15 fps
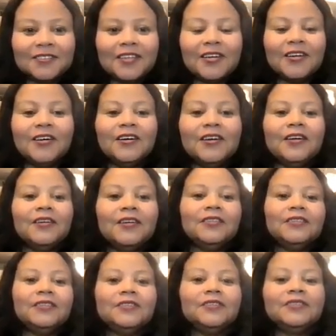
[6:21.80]
I
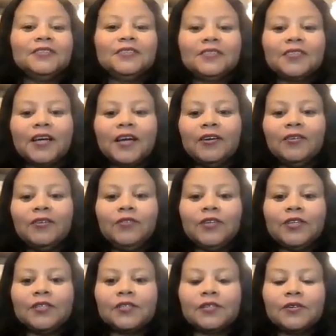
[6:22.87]
don't
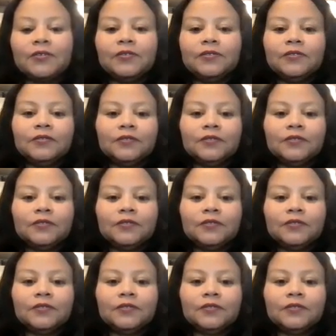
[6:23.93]
think so.